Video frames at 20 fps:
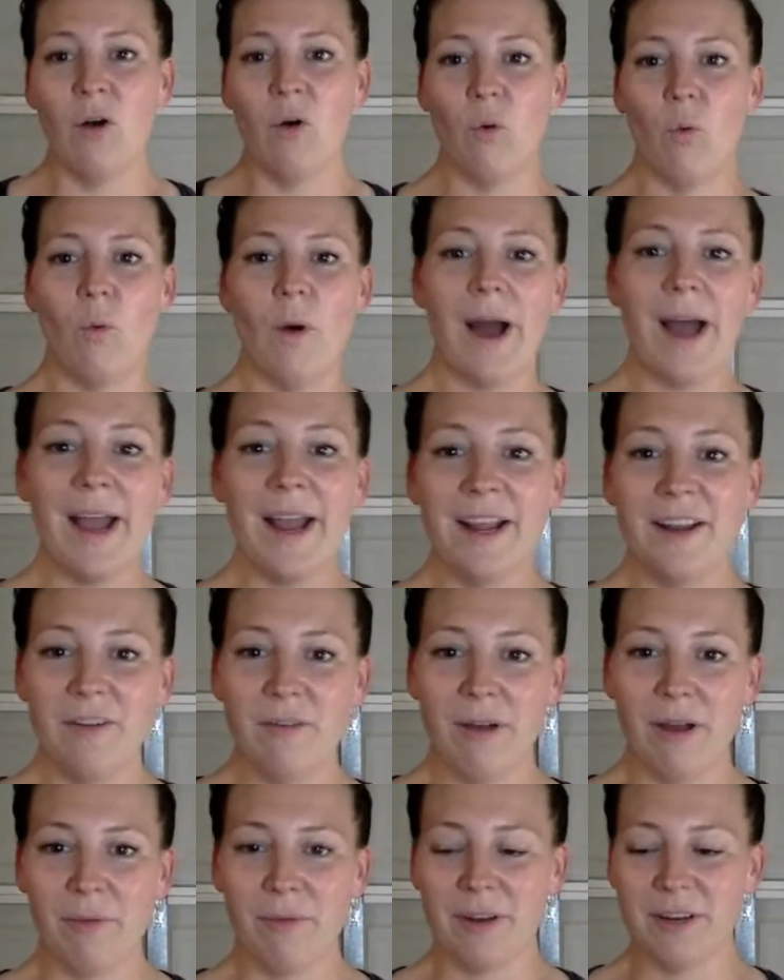Why
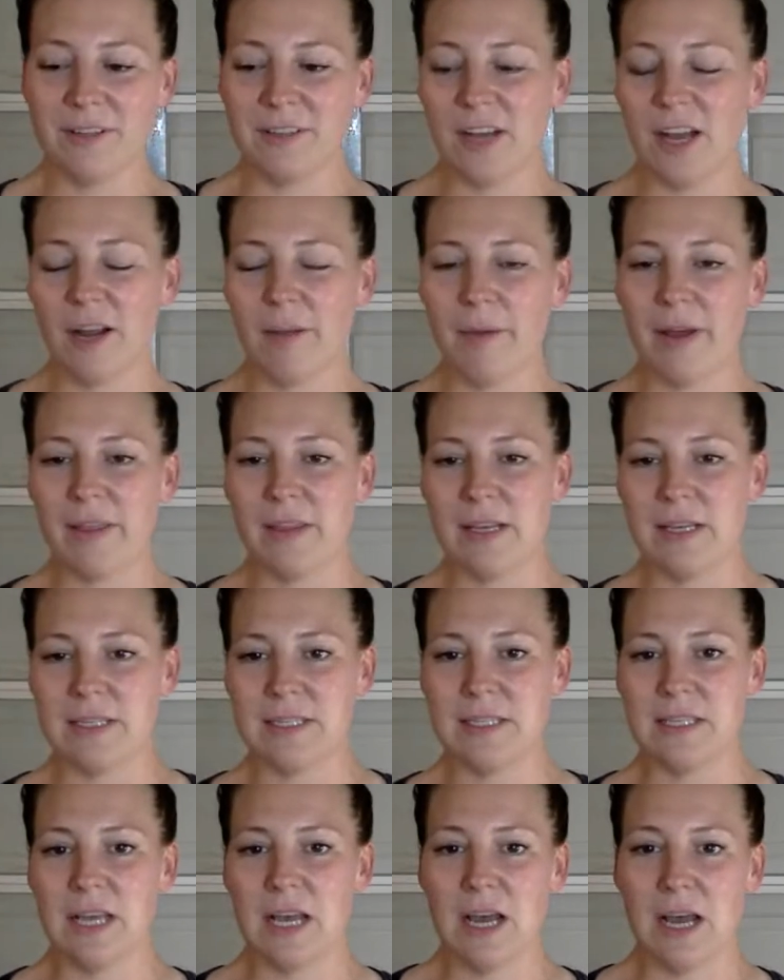do I want to talk about
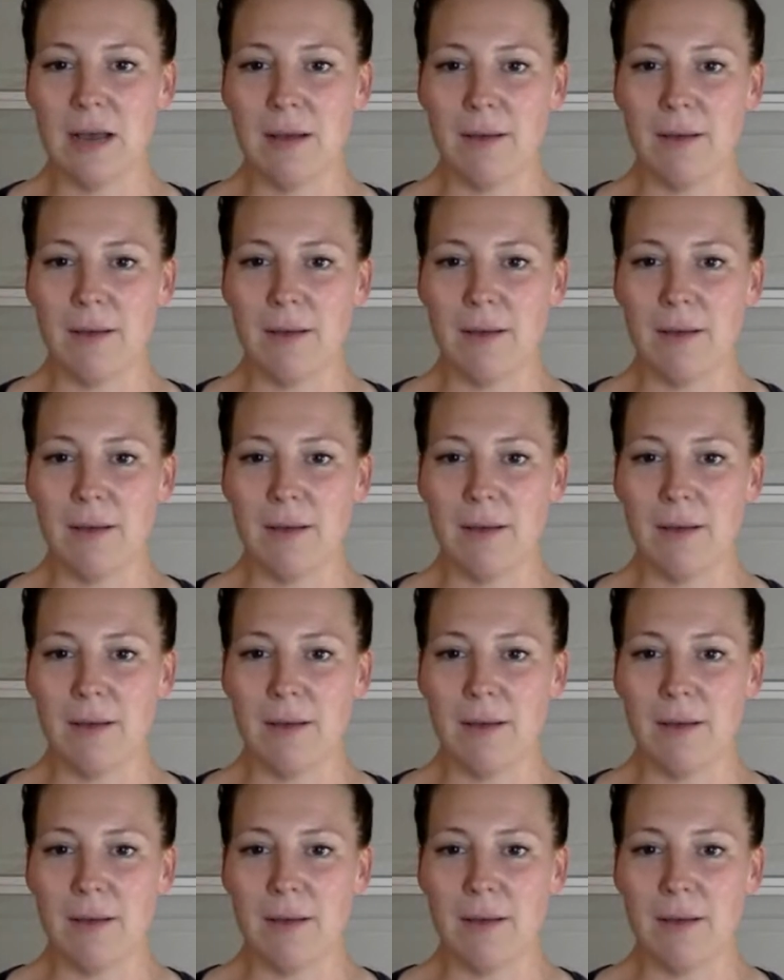this?